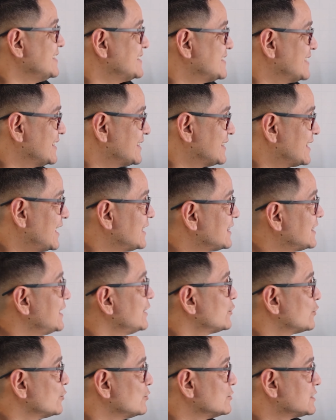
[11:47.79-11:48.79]
Does that
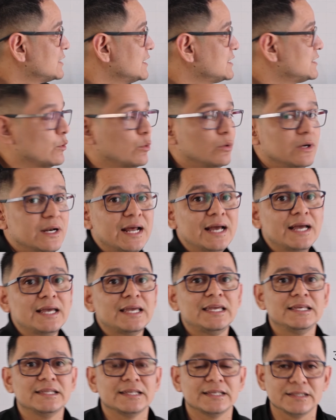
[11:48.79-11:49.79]
mean this is an
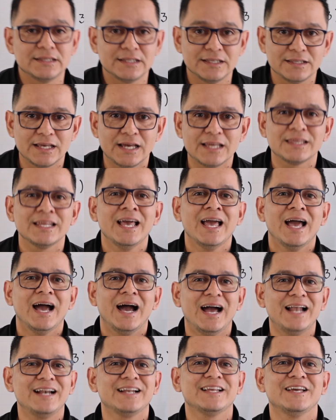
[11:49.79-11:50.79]
algebraic
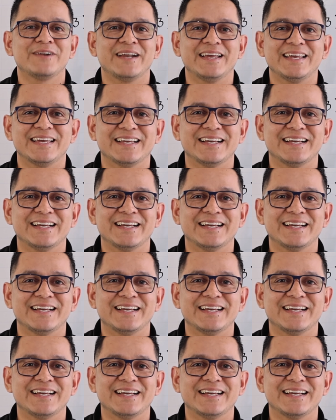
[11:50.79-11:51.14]
identity then?